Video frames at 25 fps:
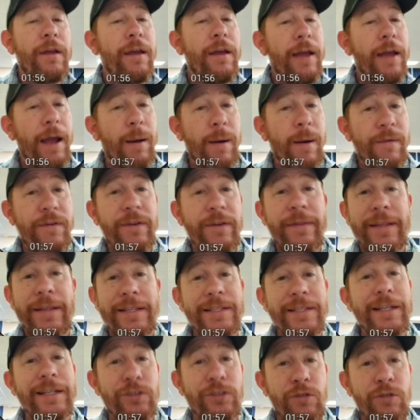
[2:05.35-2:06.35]
However, that's
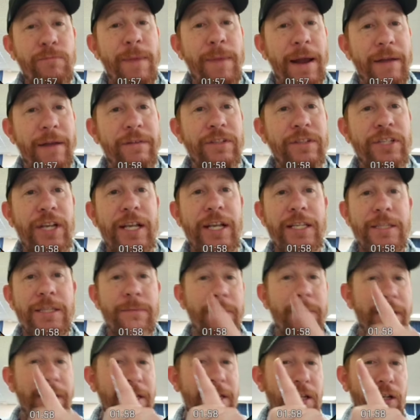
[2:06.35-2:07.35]
not too bad of a chance,
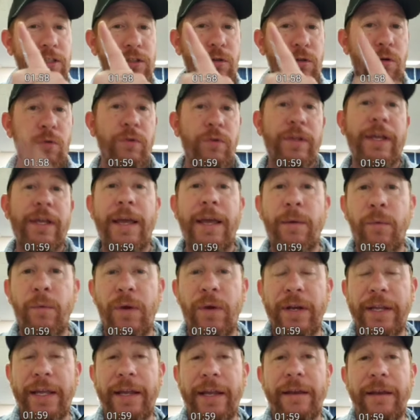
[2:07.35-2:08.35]
but it's also only a one
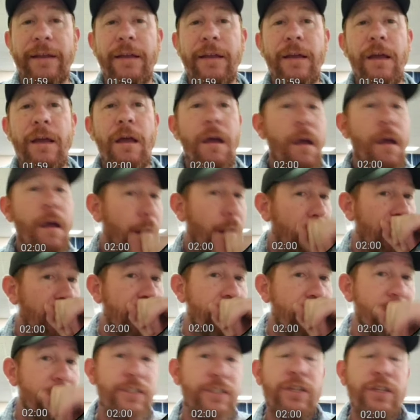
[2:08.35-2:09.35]
hit.
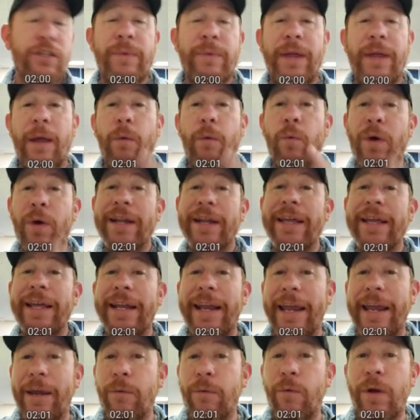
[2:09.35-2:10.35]
Excuse me, a one hit
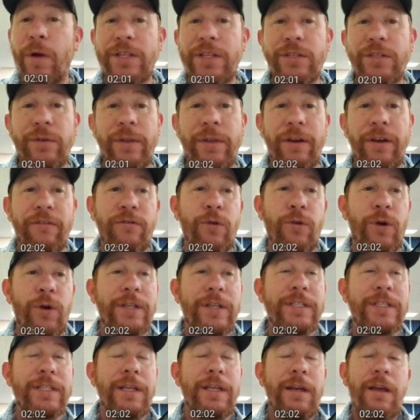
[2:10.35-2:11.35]
A1, so therefore
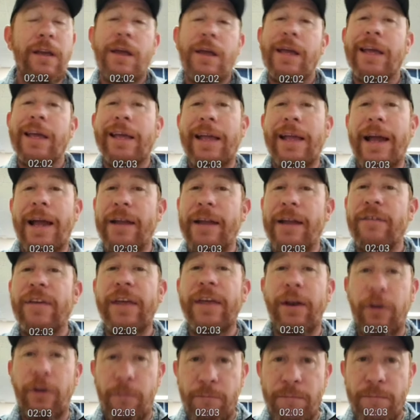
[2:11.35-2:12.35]
it's kind of
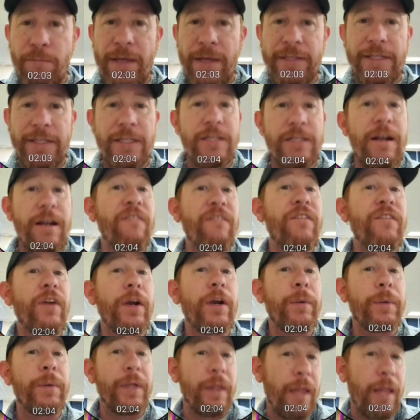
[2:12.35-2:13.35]
hit or miss. It's not very
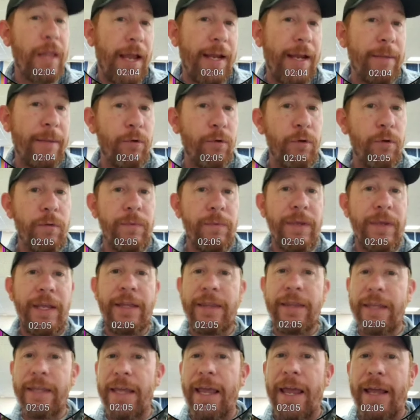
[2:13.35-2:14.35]
reliable in
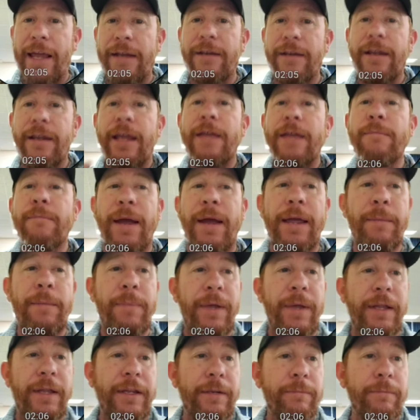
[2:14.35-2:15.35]
the end, in my
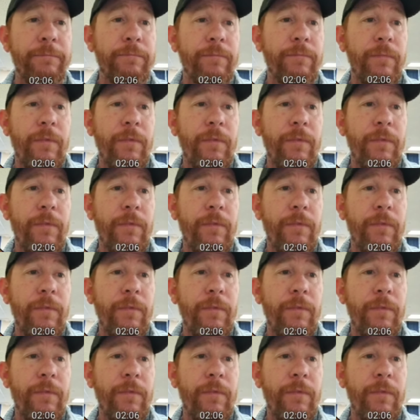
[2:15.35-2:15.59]
opinion.